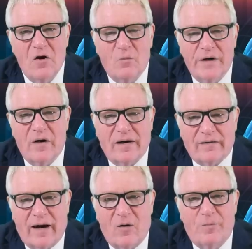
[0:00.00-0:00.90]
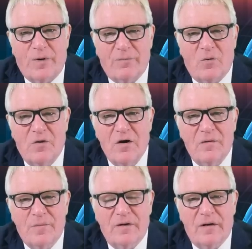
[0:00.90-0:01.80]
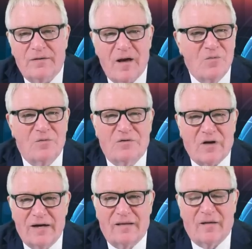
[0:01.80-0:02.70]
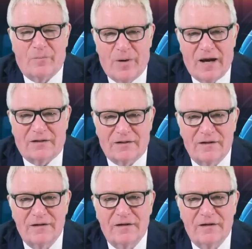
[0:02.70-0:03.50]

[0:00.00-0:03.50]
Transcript: We'd like to help people, but don't take the piss.